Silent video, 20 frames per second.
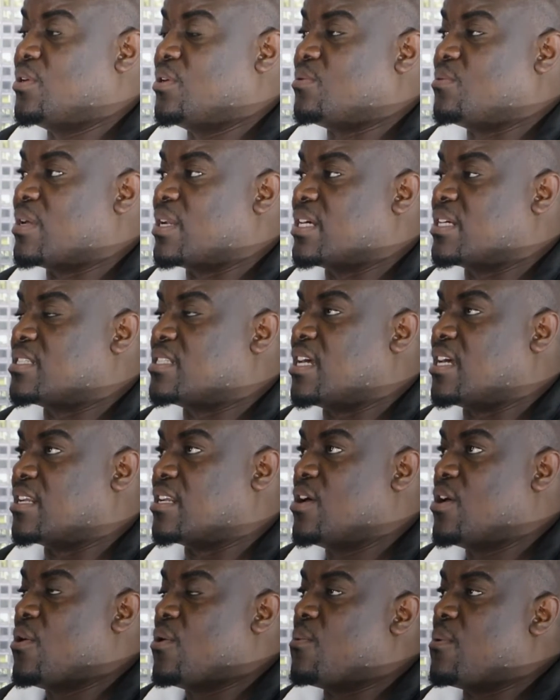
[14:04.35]
You
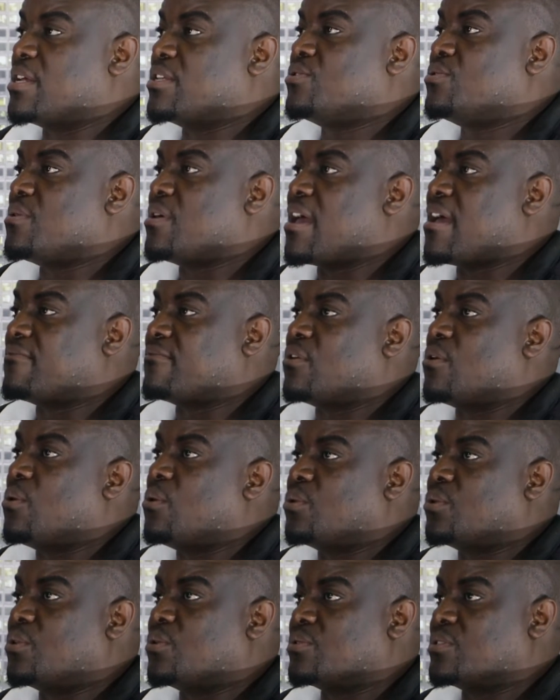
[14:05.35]
understand? Once you have
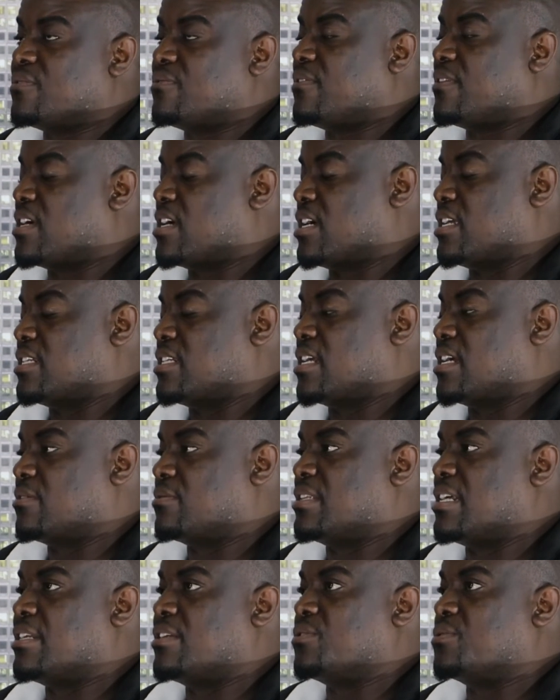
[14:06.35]
all those figures
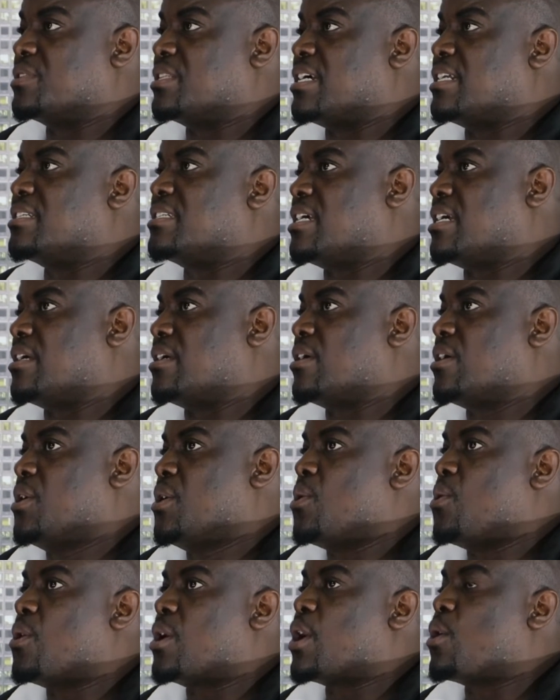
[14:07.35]
out, then you then say,
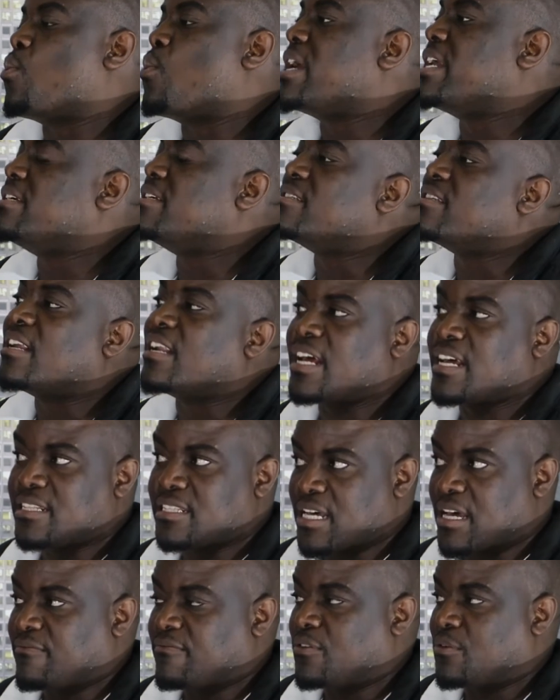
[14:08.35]
okay, when is the right
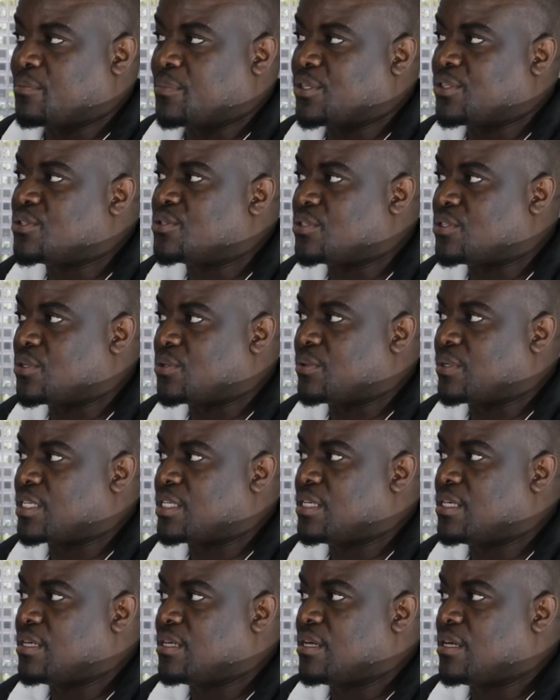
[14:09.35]
time for me to do
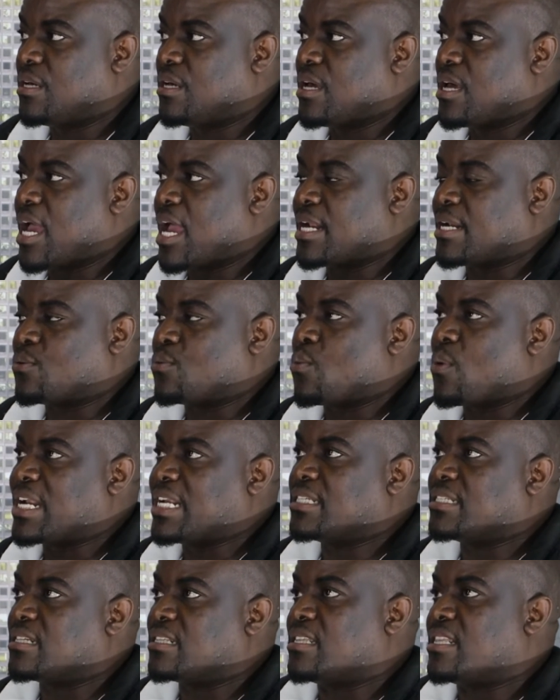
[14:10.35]
it? And what
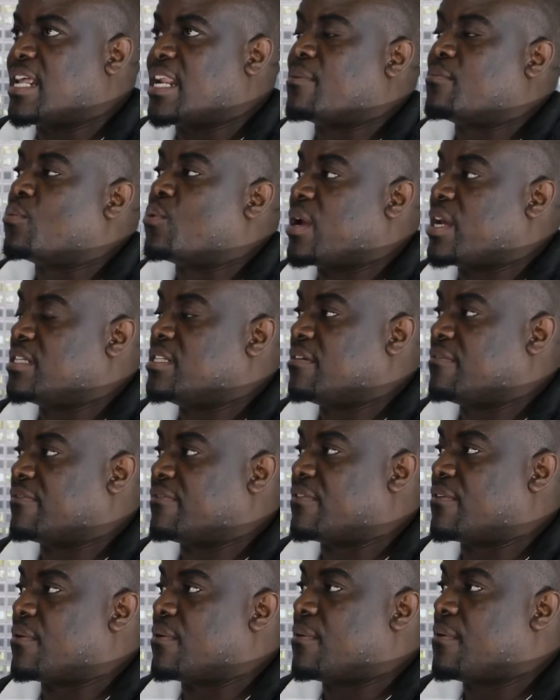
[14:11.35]
is it that I'm waiting
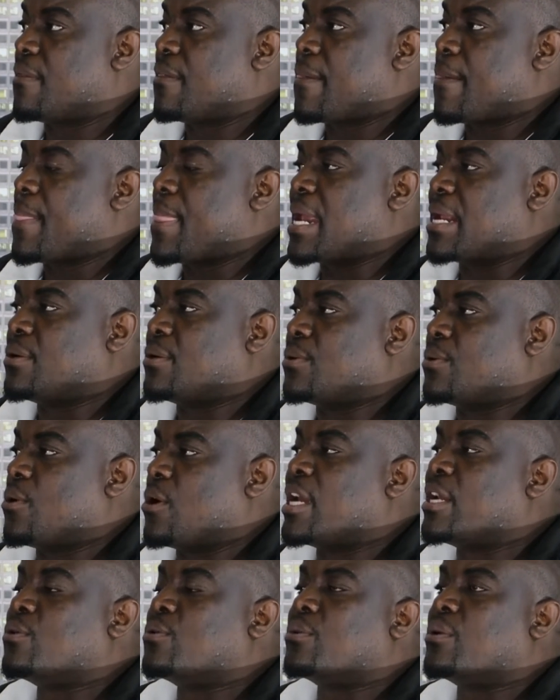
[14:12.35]
for?
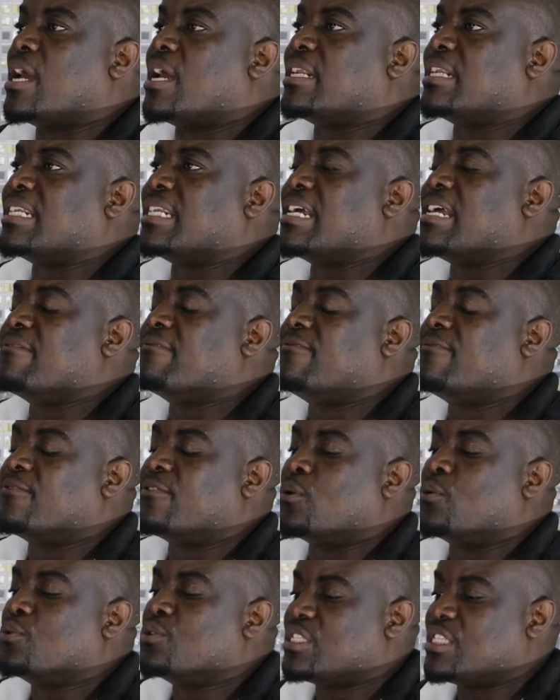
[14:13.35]
And if
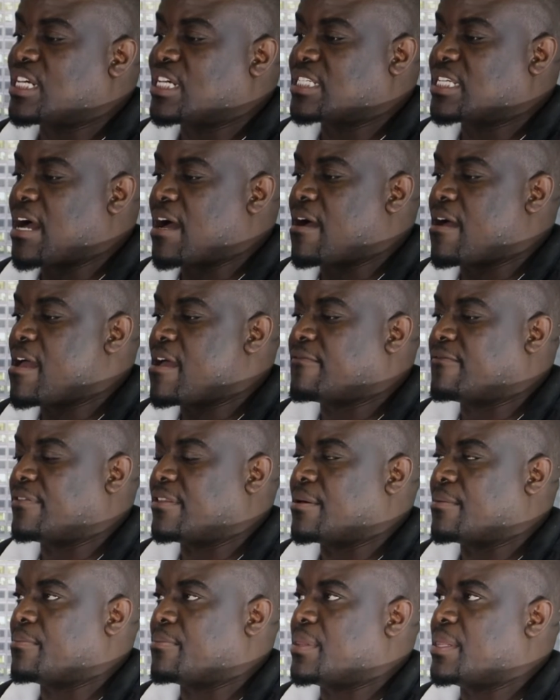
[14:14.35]
those things I have
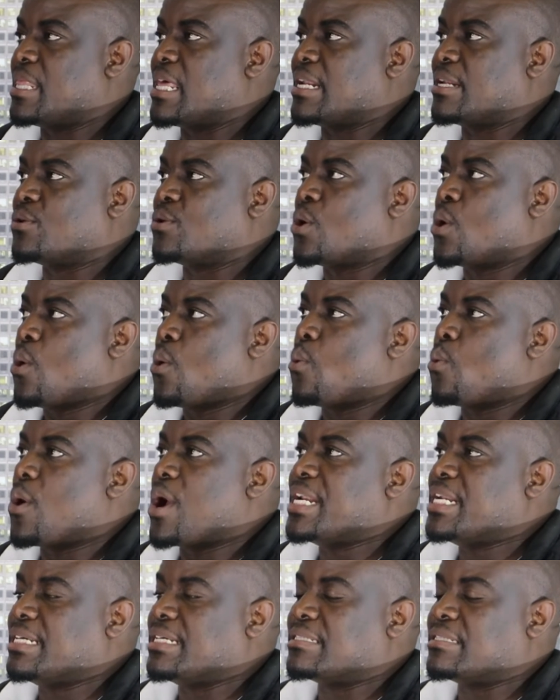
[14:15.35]
them, then
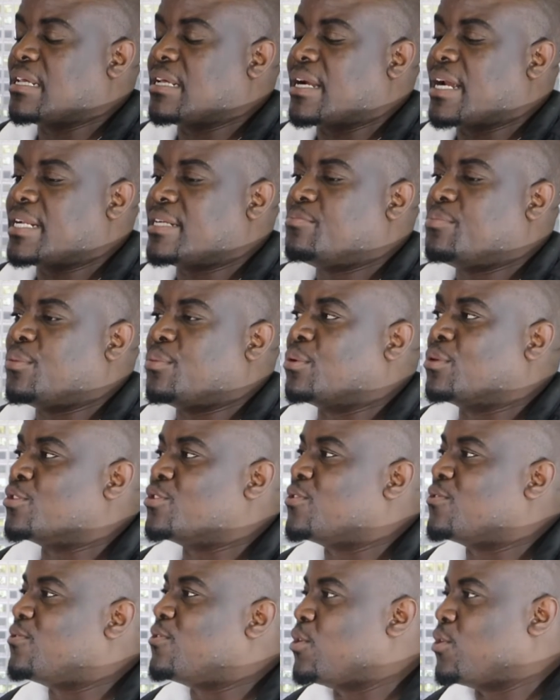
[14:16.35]
when is the right people
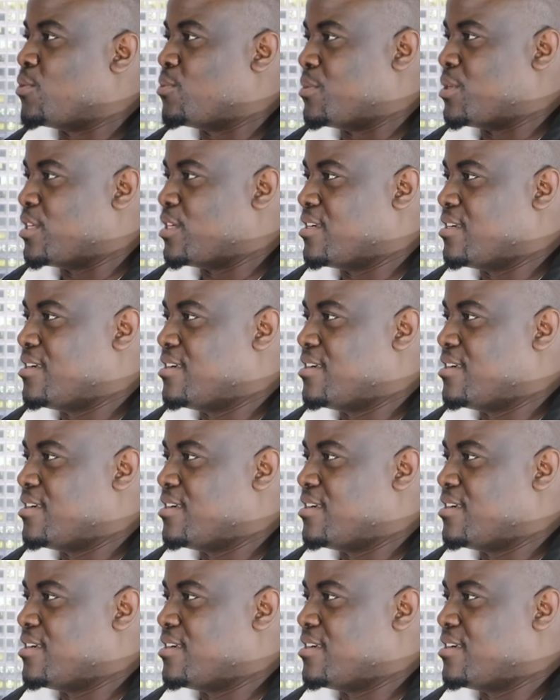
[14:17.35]
to follow me?